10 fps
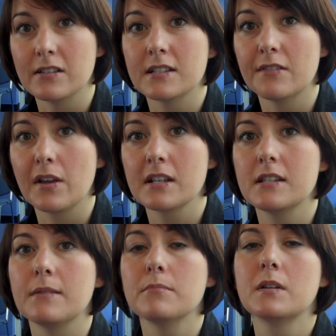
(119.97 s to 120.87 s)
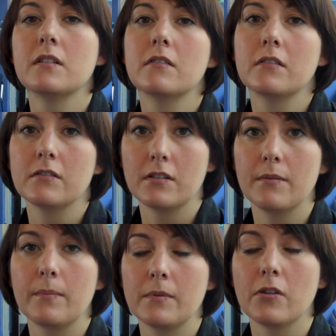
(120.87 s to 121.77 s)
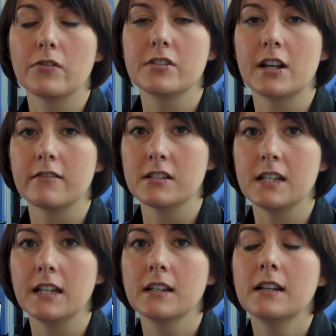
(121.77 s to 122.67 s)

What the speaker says: that's the victim, not the charity.